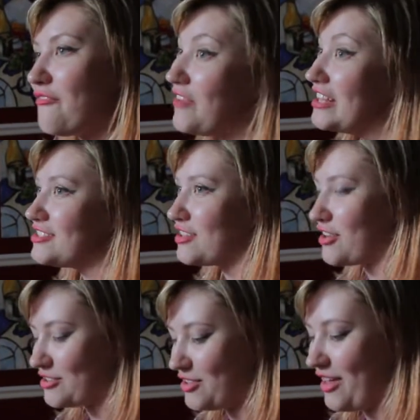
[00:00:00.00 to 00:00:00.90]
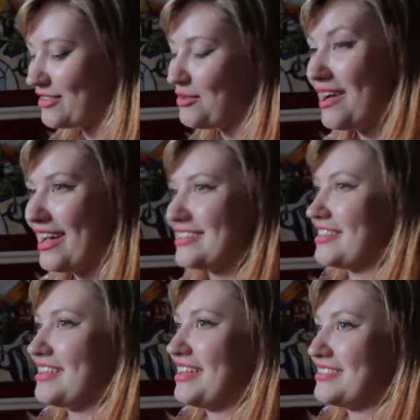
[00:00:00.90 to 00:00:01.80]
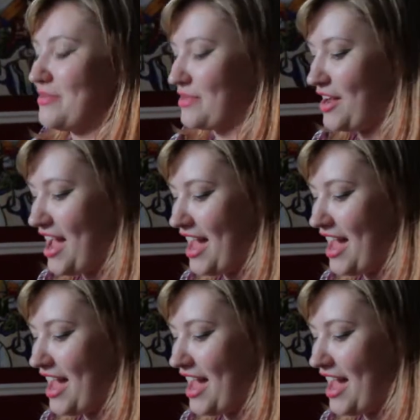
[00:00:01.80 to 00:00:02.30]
fencer, so that's why he has a lightsaber.